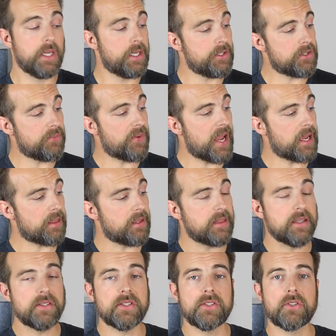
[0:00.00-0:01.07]
is the fact that
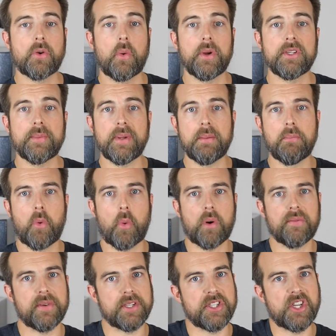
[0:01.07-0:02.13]
this is going to be more
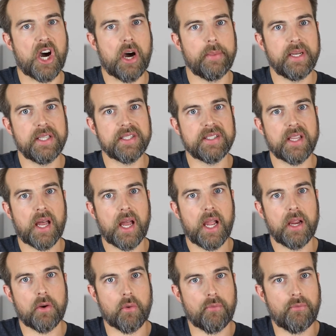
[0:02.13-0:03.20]
of a dominant
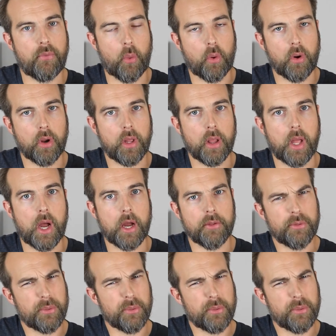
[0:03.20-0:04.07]
side or 4 o'clock,